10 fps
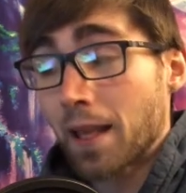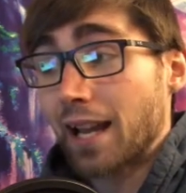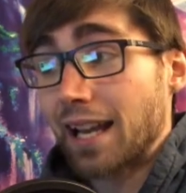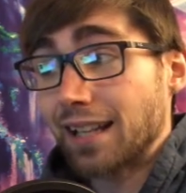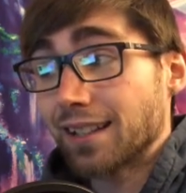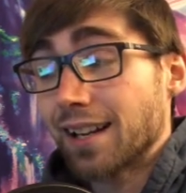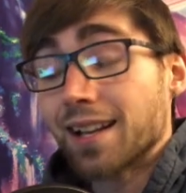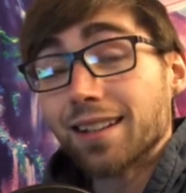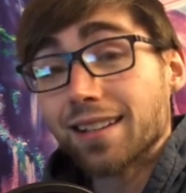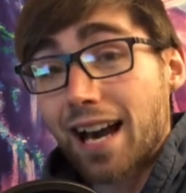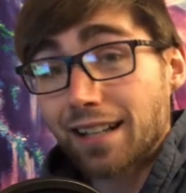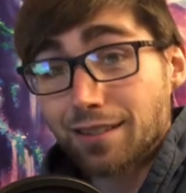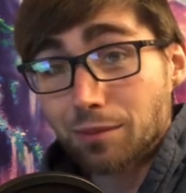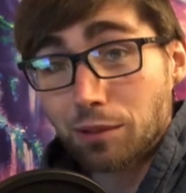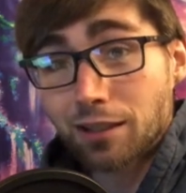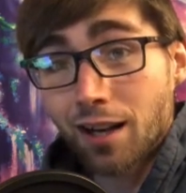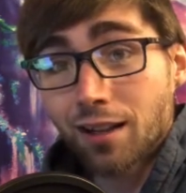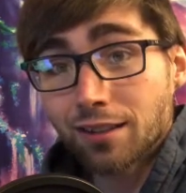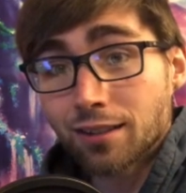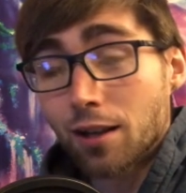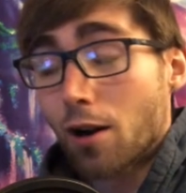and that is because